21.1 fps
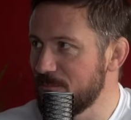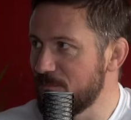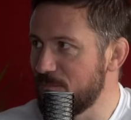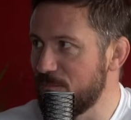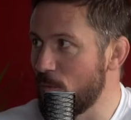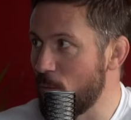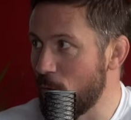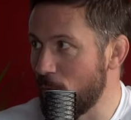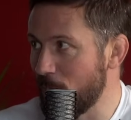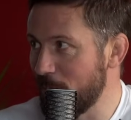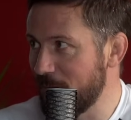
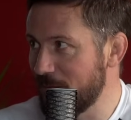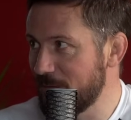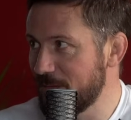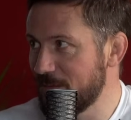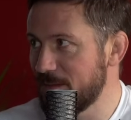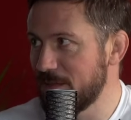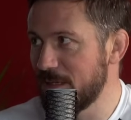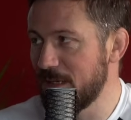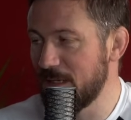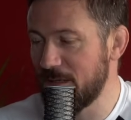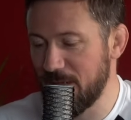formula.
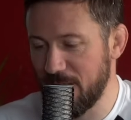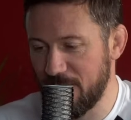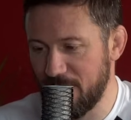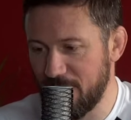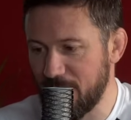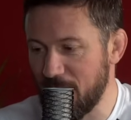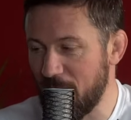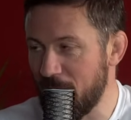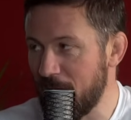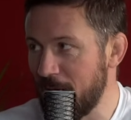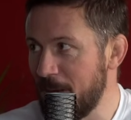It's
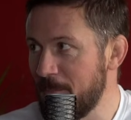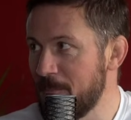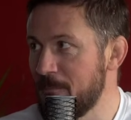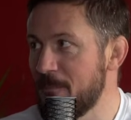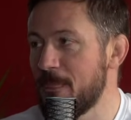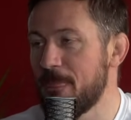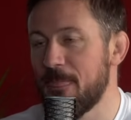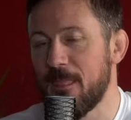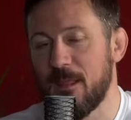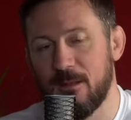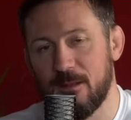time.
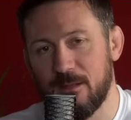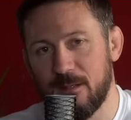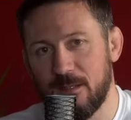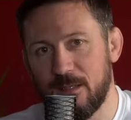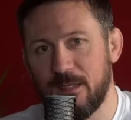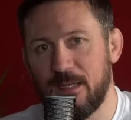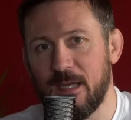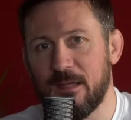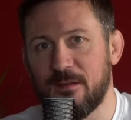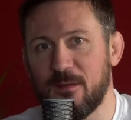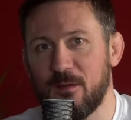
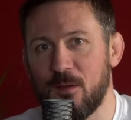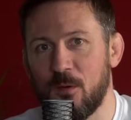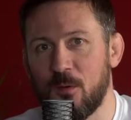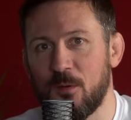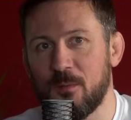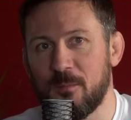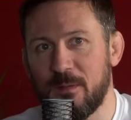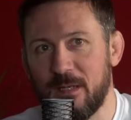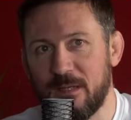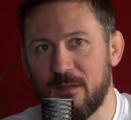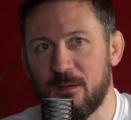Get to know
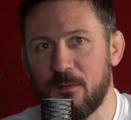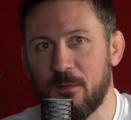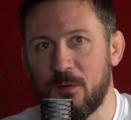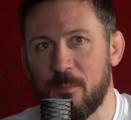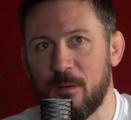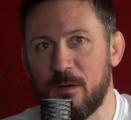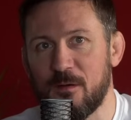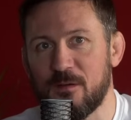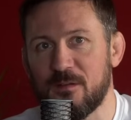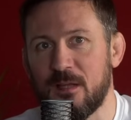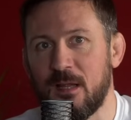them, get to know their
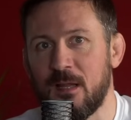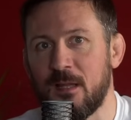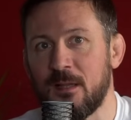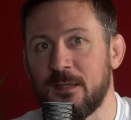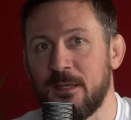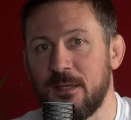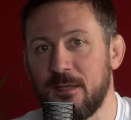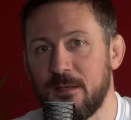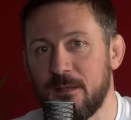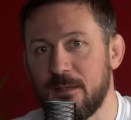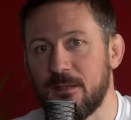
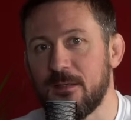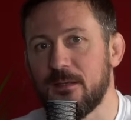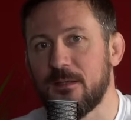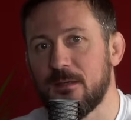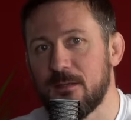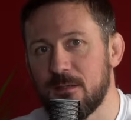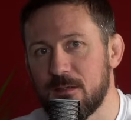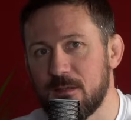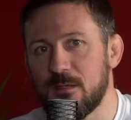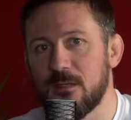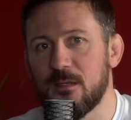personality,
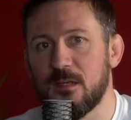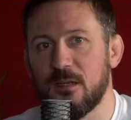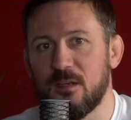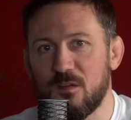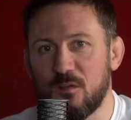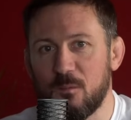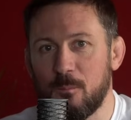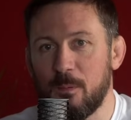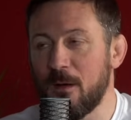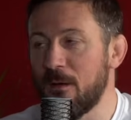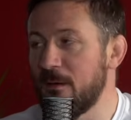
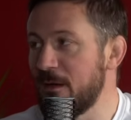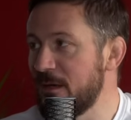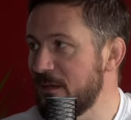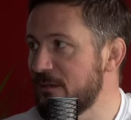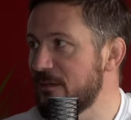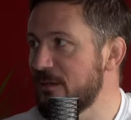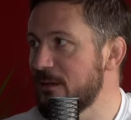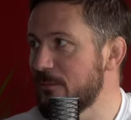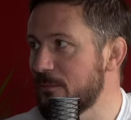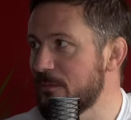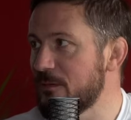experience
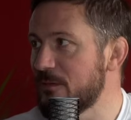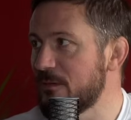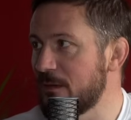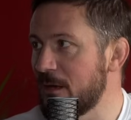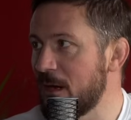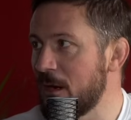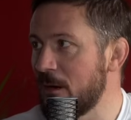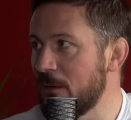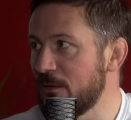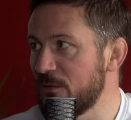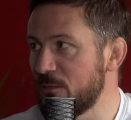different
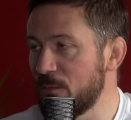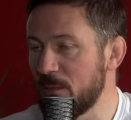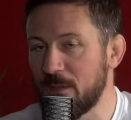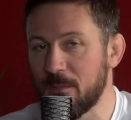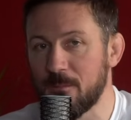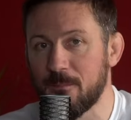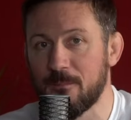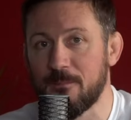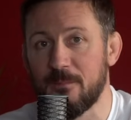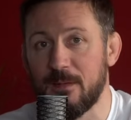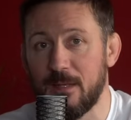scenarios with
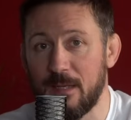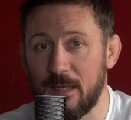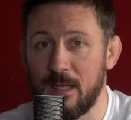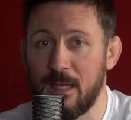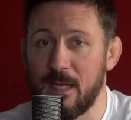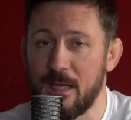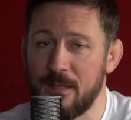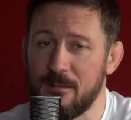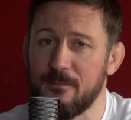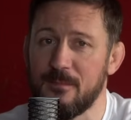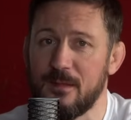them,
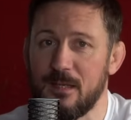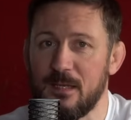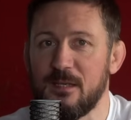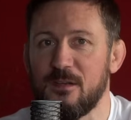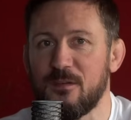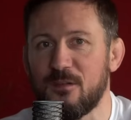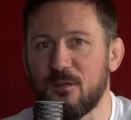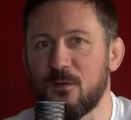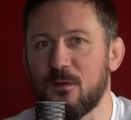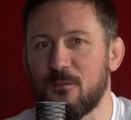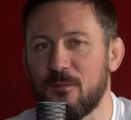and then you
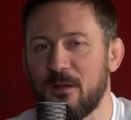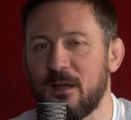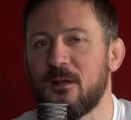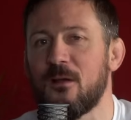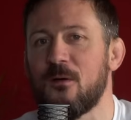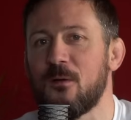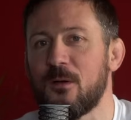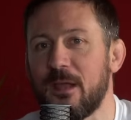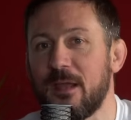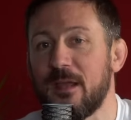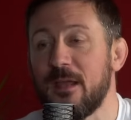sort of learn,
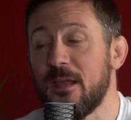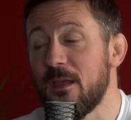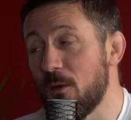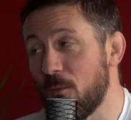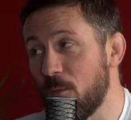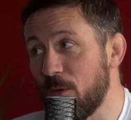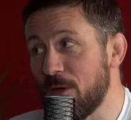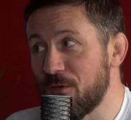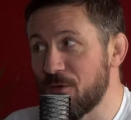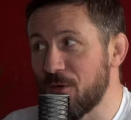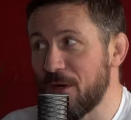okay.
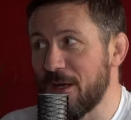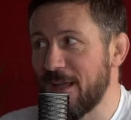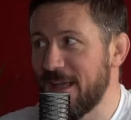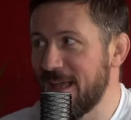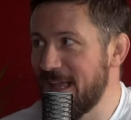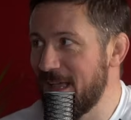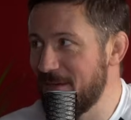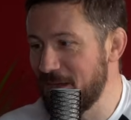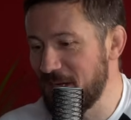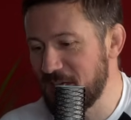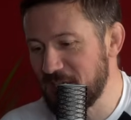One trick I
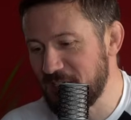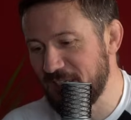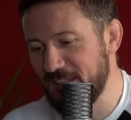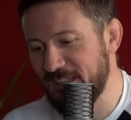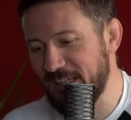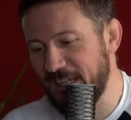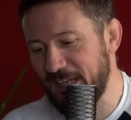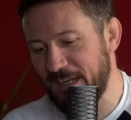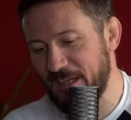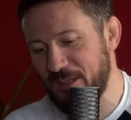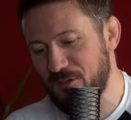have actually is
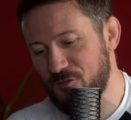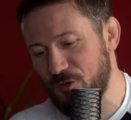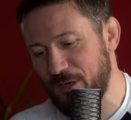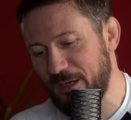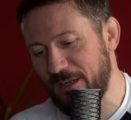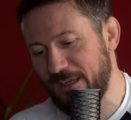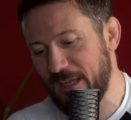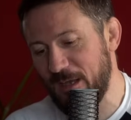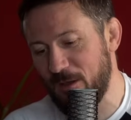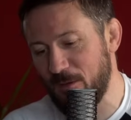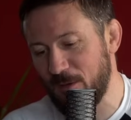that I try
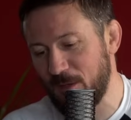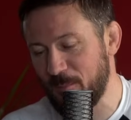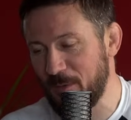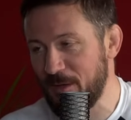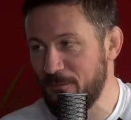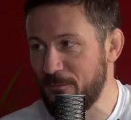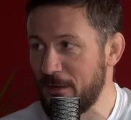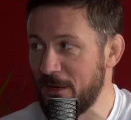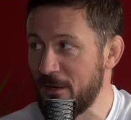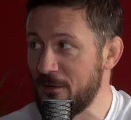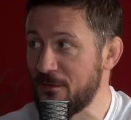to get all of my
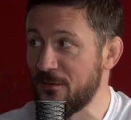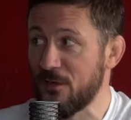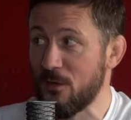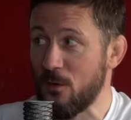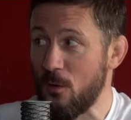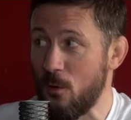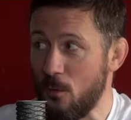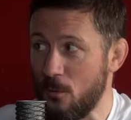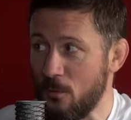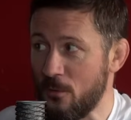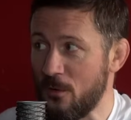fighters to
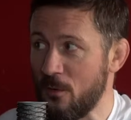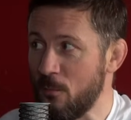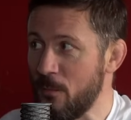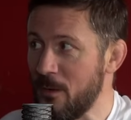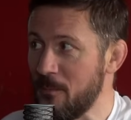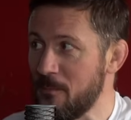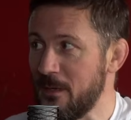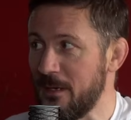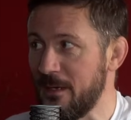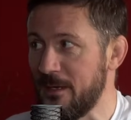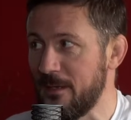corner
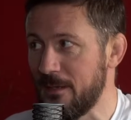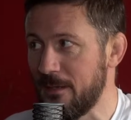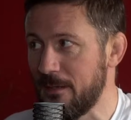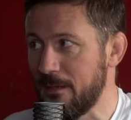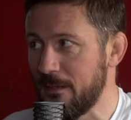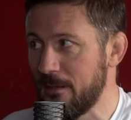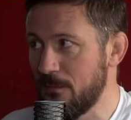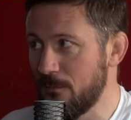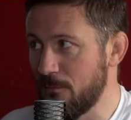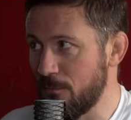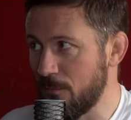with me
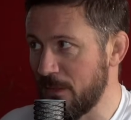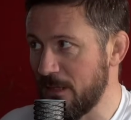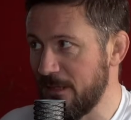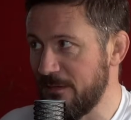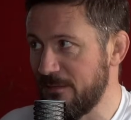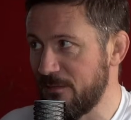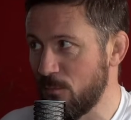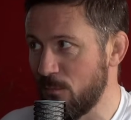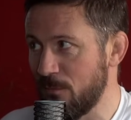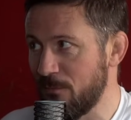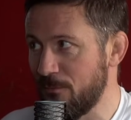for at
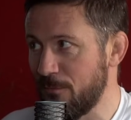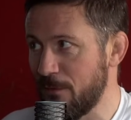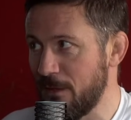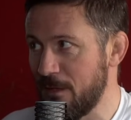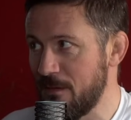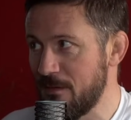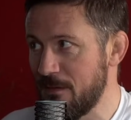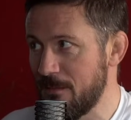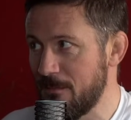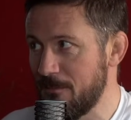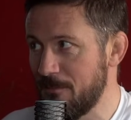least one
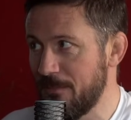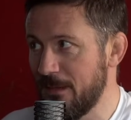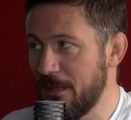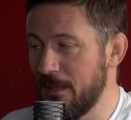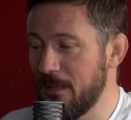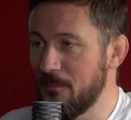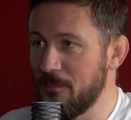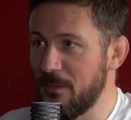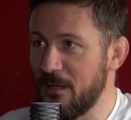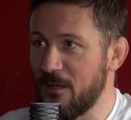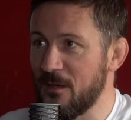fight,
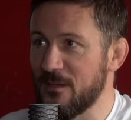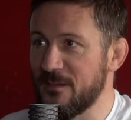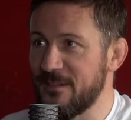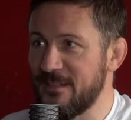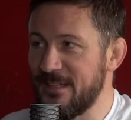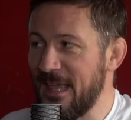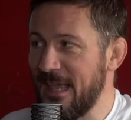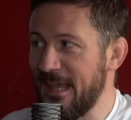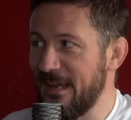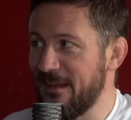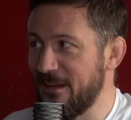because
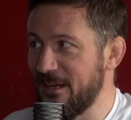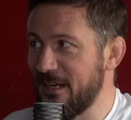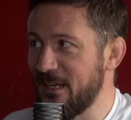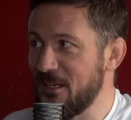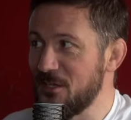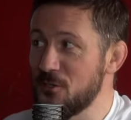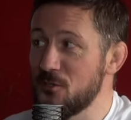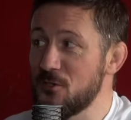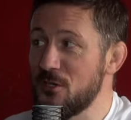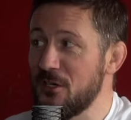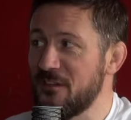then I can
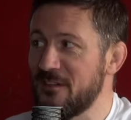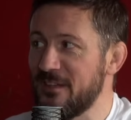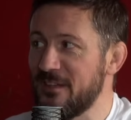usually